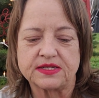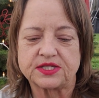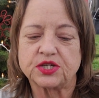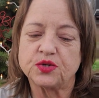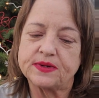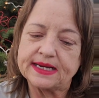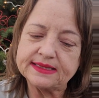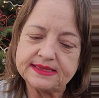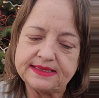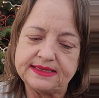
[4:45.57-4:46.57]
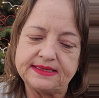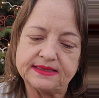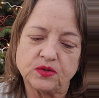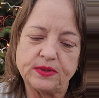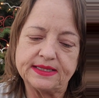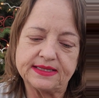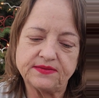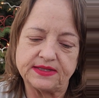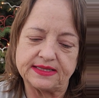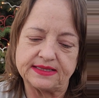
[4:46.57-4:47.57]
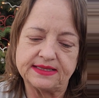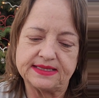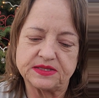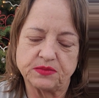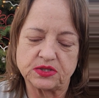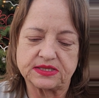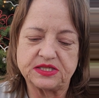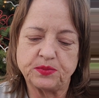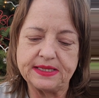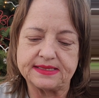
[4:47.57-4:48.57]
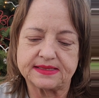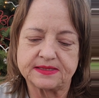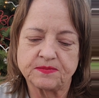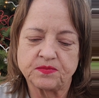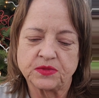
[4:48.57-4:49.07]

So the reality we live in is mostly space.